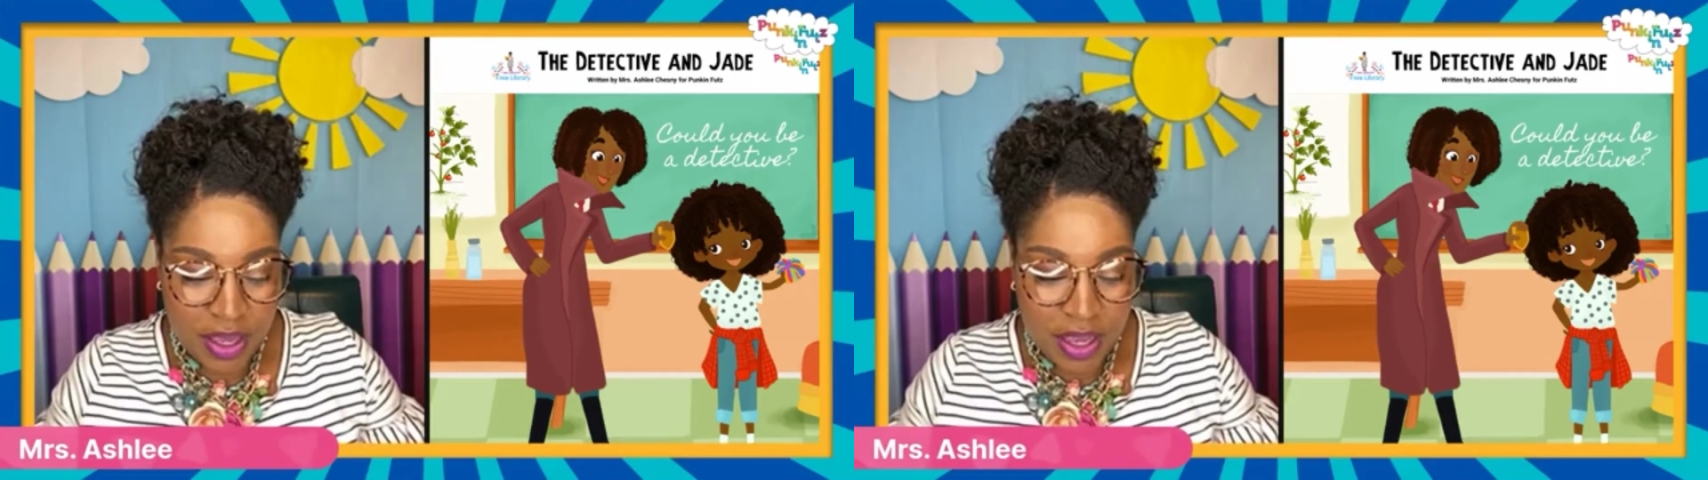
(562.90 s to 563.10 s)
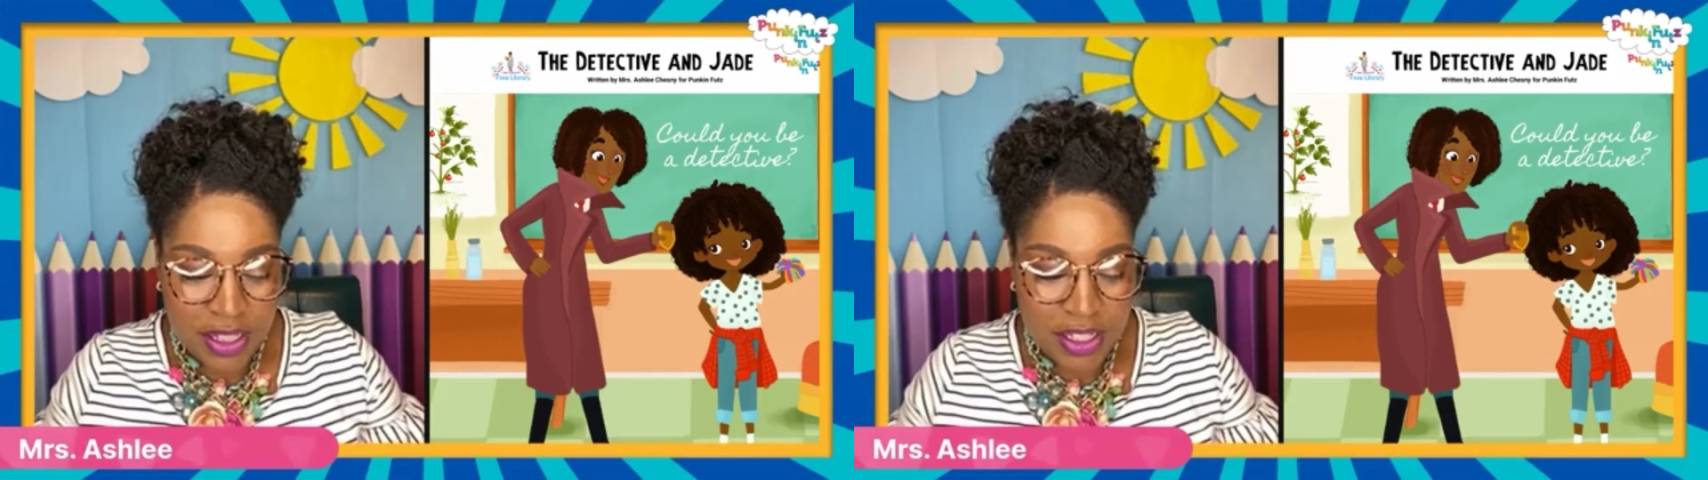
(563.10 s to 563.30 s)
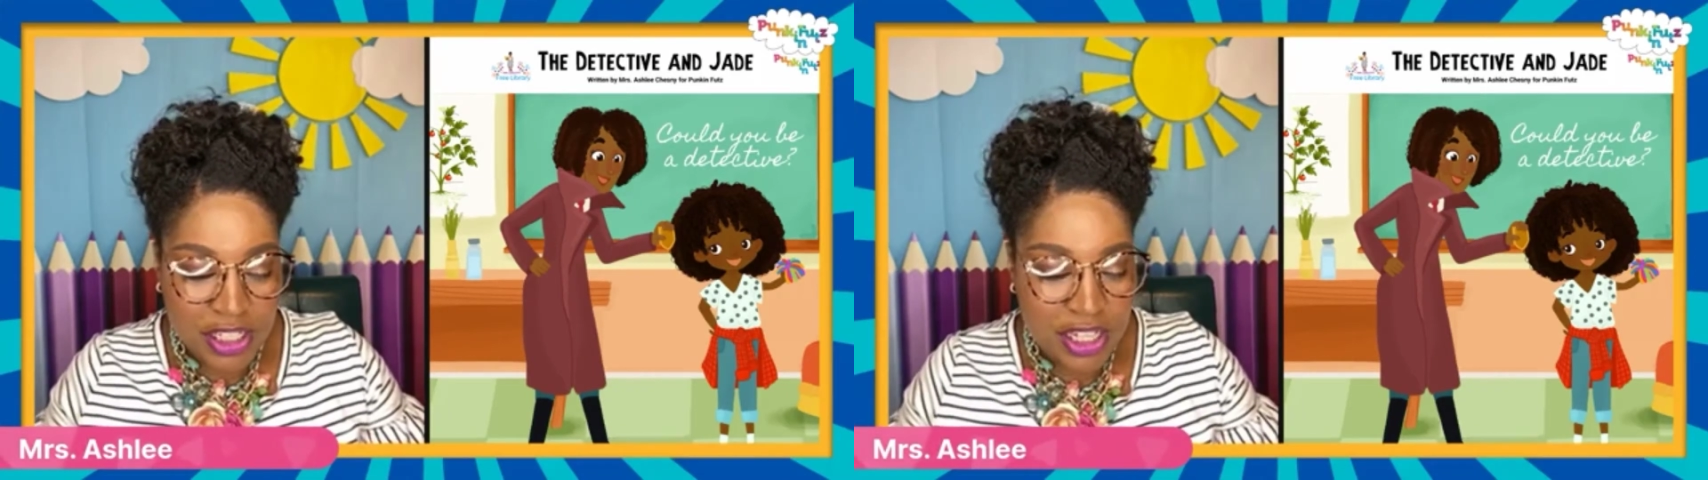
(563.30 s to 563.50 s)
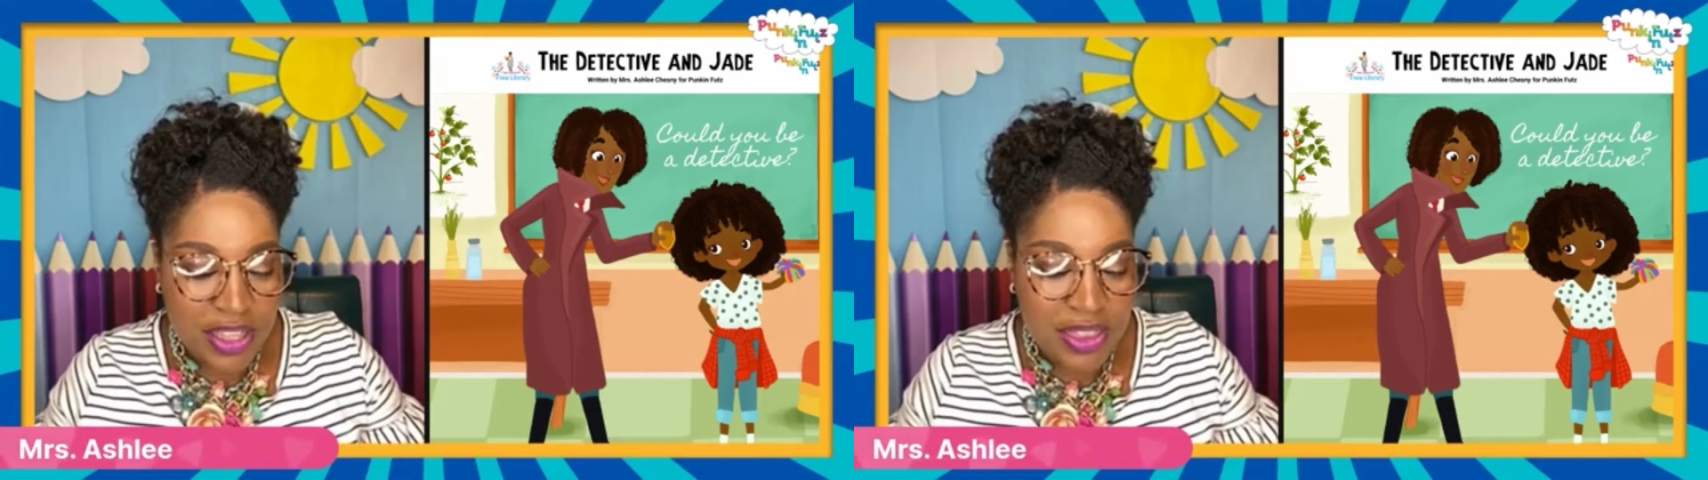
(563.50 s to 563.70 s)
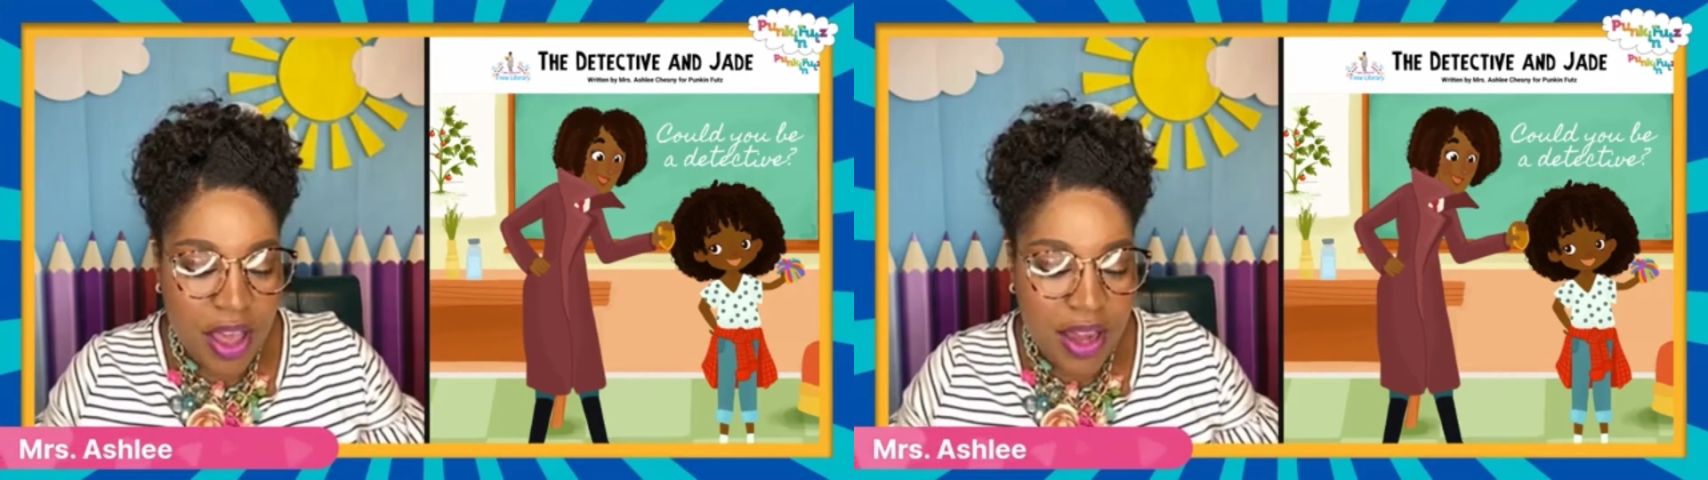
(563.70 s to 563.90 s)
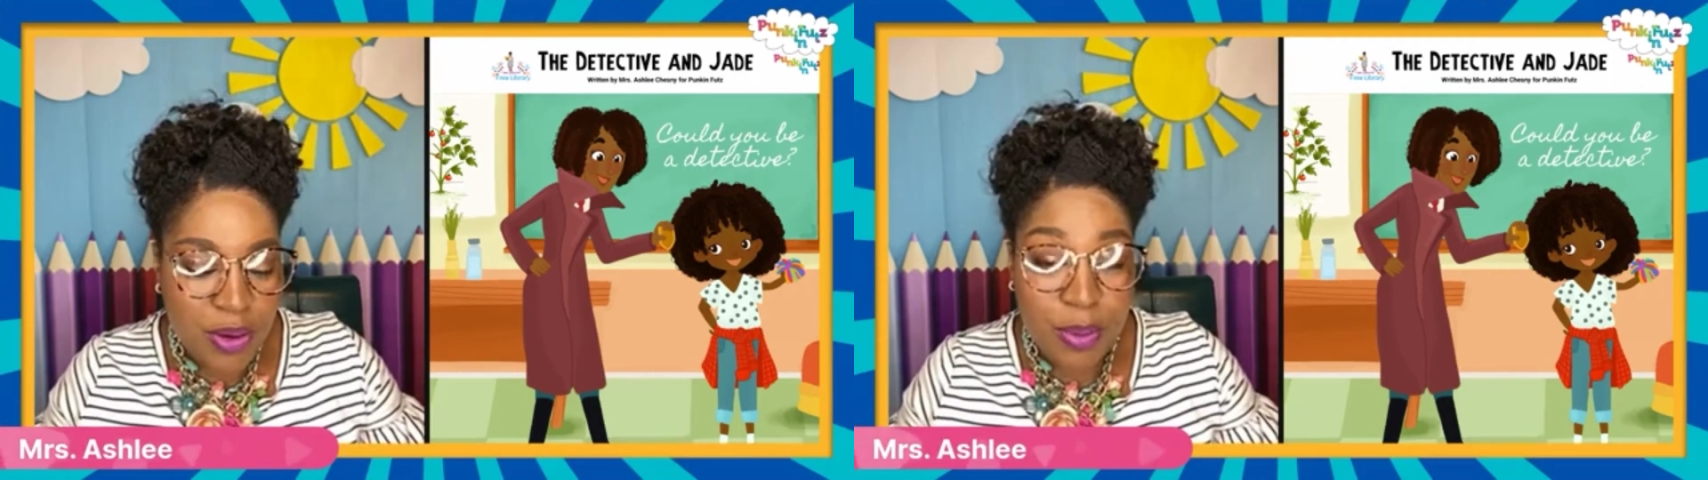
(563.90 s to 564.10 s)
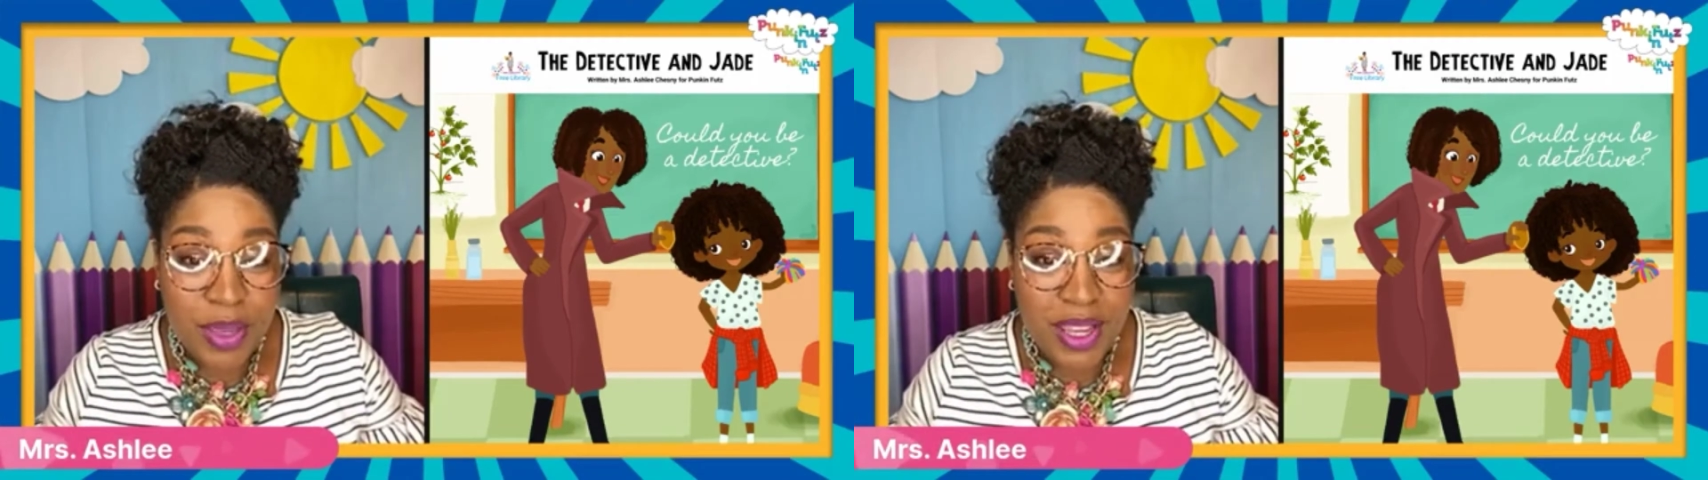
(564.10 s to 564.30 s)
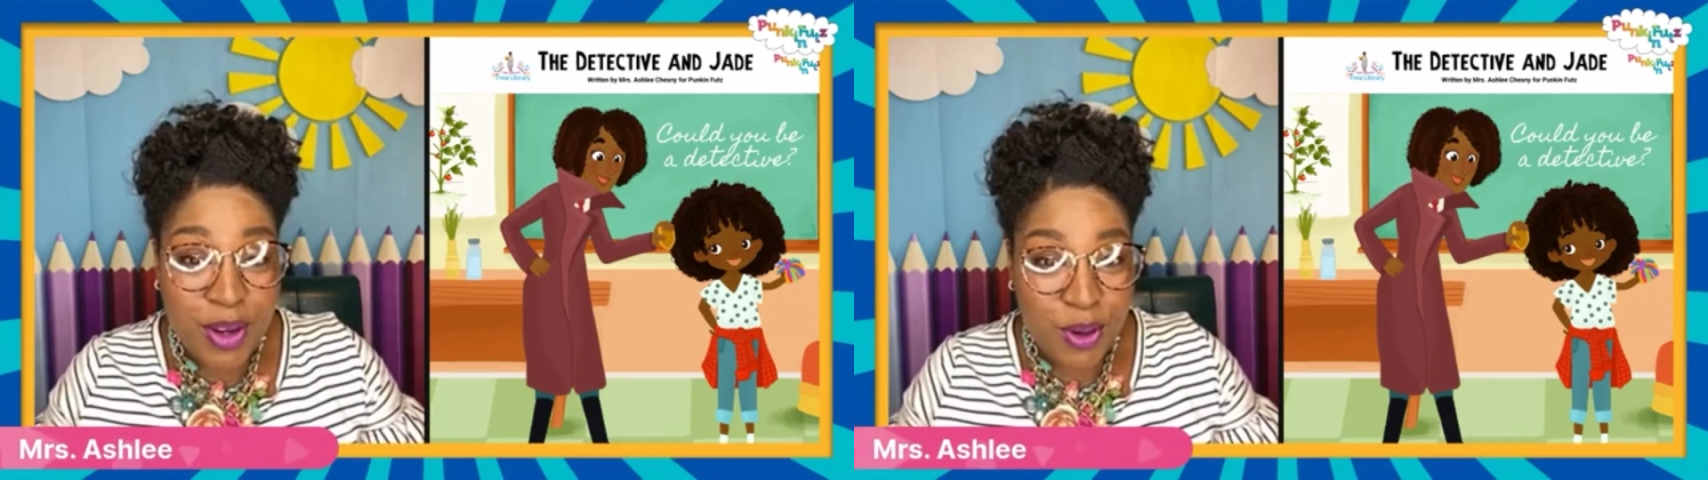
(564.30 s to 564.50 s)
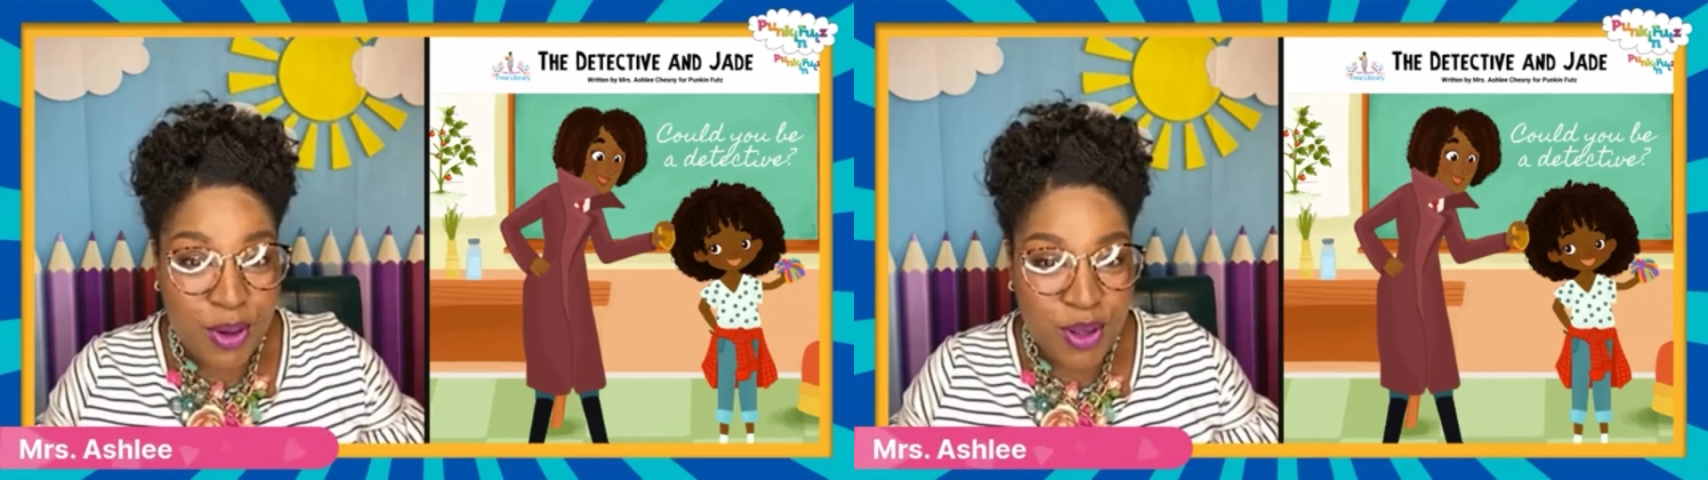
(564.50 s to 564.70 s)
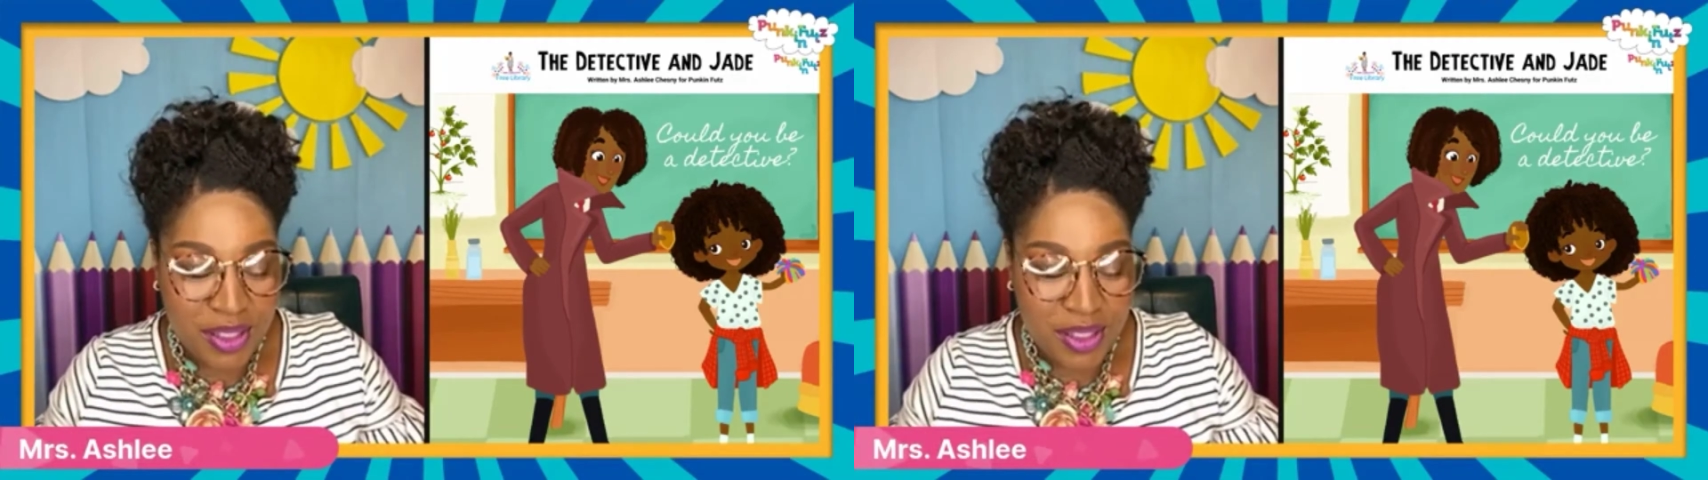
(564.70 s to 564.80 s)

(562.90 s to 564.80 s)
She thought it would be cool